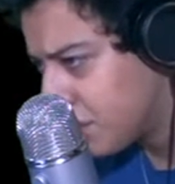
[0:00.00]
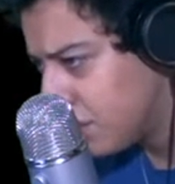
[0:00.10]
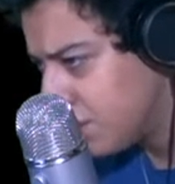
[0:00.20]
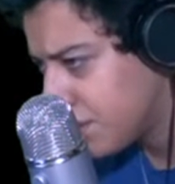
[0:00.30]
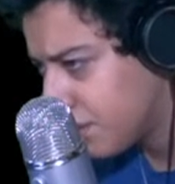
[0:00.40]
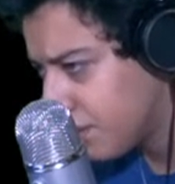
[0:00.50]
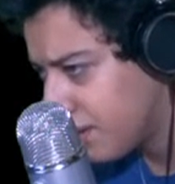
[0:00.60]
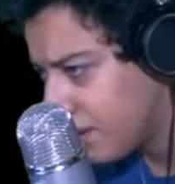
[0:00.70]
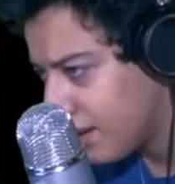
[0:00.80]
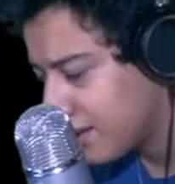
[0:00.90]
Yuzu,
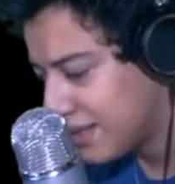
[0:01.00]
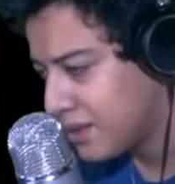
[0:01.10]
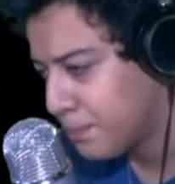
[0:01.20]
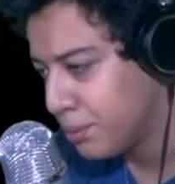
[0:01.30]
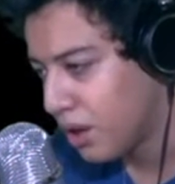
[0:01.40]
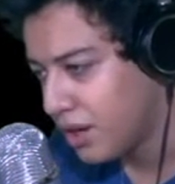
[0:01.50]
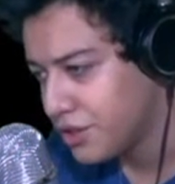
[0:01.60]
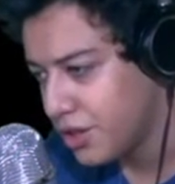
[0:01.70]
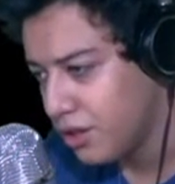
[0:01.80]
is that the blonde